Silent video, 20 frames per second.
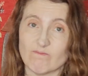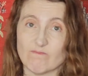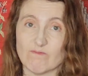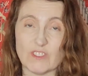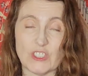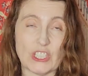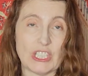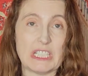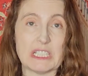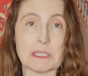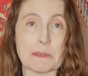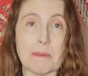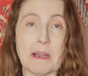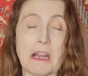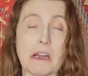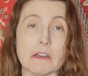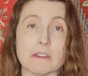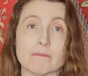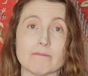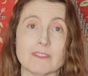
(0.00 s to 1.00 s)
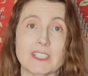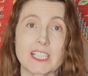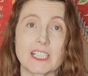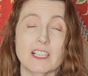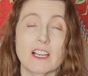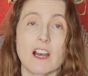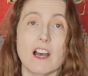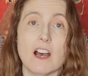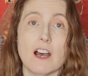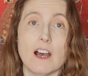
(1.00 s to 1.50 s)
She is about
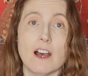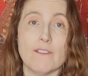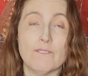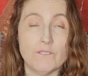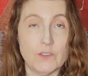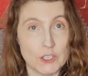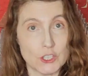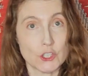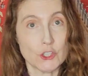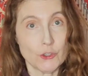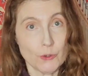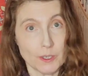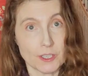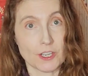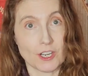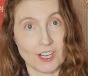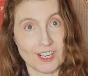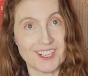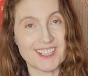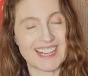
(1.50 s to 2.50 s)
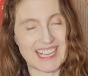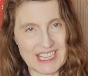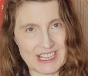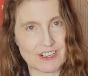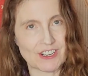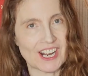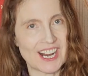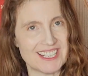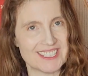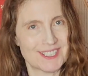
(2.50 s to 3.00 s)
a foot shorter than her
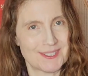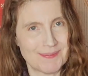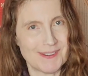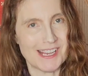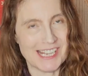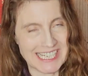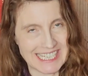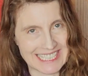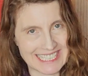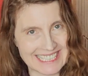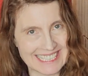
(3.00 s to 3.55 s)
husband.